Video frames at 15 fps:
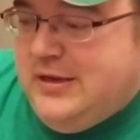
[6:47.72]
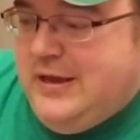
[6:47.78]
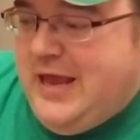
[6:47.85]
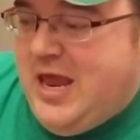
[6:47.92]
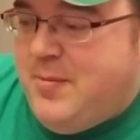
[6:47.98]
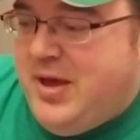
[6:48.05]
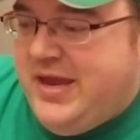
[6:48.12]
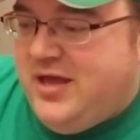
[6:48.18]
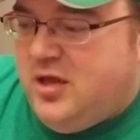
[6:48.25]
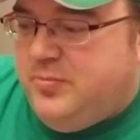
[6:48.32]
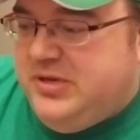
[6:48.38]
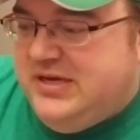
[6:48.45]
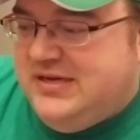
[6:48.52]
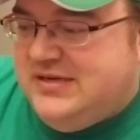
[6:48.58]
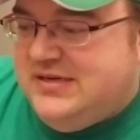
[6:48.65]

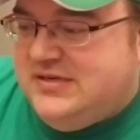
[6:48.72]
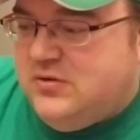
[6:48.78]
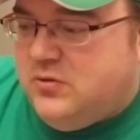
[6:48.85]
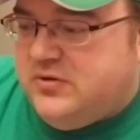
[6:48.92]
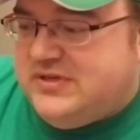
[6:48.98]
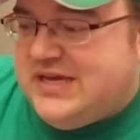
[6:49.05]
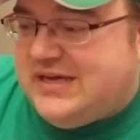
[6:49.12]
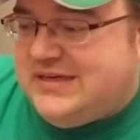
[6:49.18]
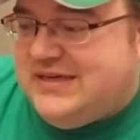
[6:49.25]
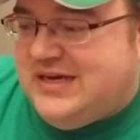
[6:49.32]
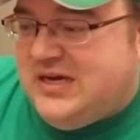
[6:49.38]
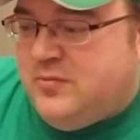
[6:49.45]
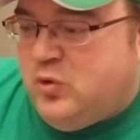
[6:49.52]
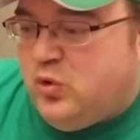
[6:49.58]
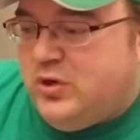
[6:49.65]

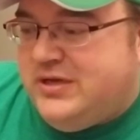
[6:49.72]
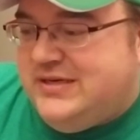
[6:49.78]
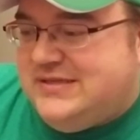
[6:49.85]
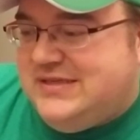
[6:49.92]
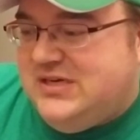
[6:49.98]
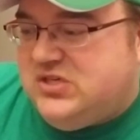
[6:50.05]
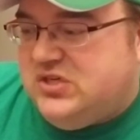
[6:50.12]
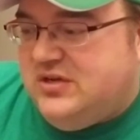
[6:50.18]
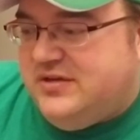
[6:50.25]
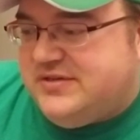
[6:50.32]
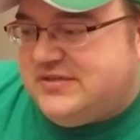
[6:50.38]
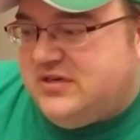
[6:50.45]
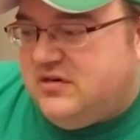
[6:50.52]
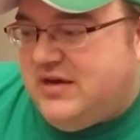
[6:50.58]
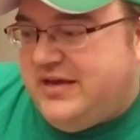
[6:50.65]
MILB.com organization
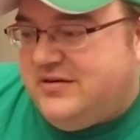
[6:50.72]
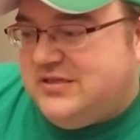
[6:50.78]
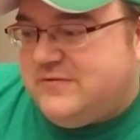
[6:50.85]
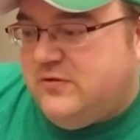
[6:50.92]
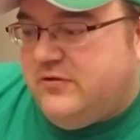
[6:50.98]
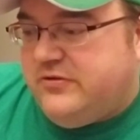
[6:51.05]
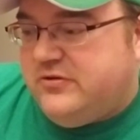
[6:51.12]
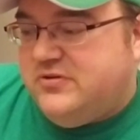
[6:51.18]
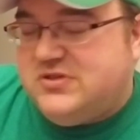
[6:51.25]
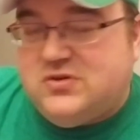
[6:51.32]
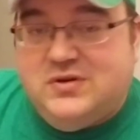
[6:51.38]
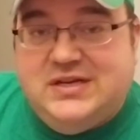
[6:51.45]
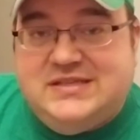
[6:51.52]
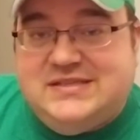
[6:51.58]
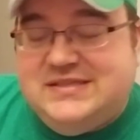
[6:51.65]
All-Star honors for the 3rd
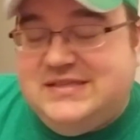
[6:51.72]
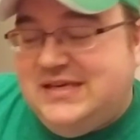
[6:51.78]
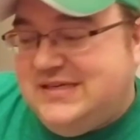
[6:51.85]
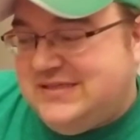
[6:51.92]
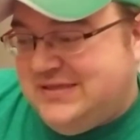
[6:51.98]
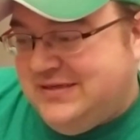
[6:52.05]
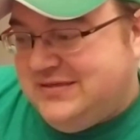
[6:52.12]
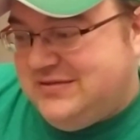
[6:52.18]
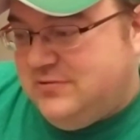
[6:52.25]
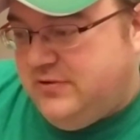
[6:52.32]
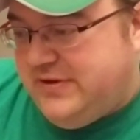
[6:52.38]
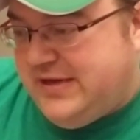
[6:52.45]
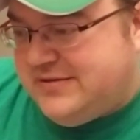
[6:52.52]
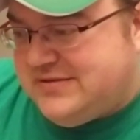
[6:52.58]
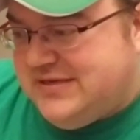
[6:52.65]
straight season in
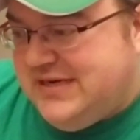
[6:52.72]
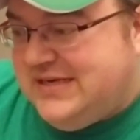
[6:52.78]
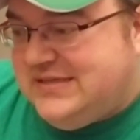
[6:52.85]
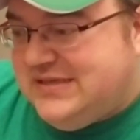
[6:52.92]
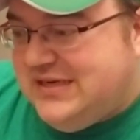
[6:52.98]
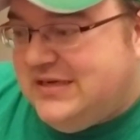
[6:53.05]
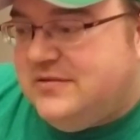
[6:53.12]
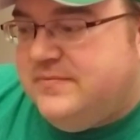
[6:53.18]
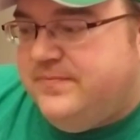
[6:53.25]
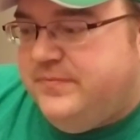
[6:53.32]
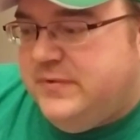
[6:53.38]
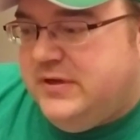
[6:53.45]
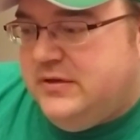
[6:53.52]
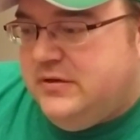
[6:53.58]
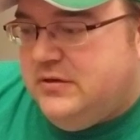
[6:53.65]
2018.
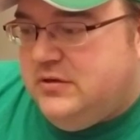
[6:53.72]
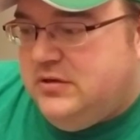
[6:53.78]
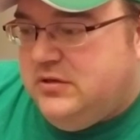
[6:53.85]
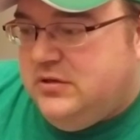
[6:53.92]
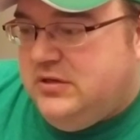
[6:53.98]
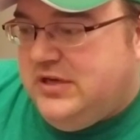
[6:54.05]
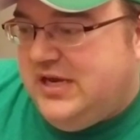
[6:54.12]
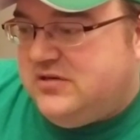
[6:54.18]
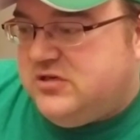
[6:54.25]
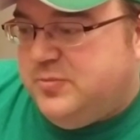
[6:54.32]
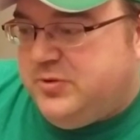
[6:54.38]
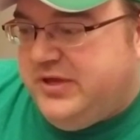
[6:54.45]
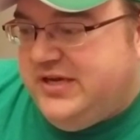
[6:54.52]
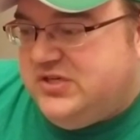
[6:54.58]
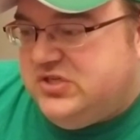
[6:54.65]
At
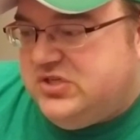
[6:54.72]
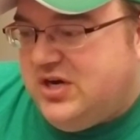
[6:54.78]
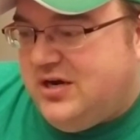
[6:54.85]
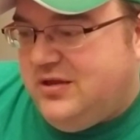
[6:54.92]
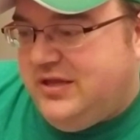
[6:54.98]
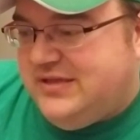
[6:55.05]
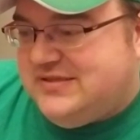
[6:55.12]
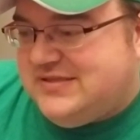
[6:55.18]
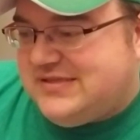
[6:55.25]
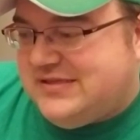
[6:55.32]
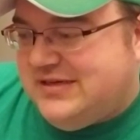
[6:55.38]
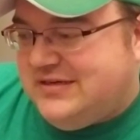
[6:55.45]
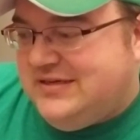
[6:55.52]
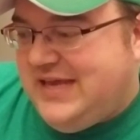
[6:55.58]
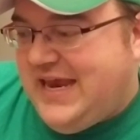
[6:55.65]
AAA, Charlotte
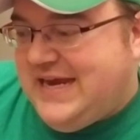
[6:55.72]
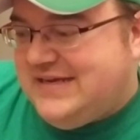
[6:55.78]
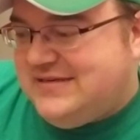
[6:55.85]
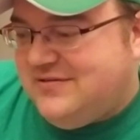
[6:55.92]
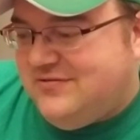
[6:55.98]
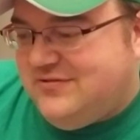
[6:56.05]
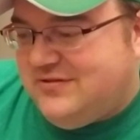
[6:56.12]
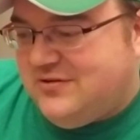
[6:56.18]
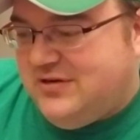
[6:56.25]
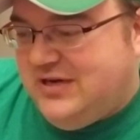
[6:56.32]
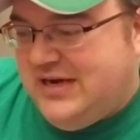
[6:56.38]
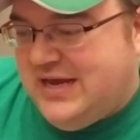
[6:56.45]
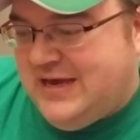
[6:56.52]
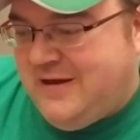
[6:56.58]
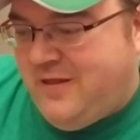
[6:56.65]
slugged
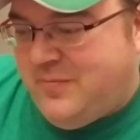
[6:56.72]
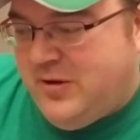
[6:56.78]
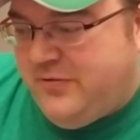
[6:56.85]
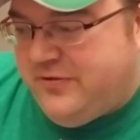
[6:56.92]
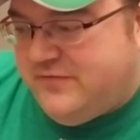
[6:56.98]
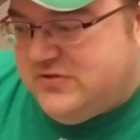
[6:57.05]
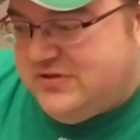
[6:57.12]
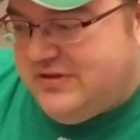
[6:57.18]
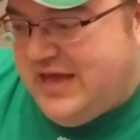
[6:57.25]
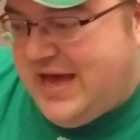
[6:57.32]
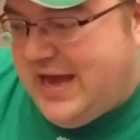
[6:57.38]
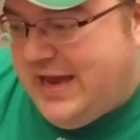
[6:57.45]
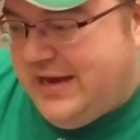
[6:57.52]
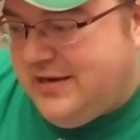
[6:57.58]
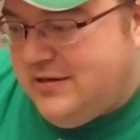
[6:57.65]
.839 in the month of
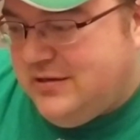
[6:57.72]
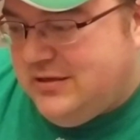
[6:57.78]
July.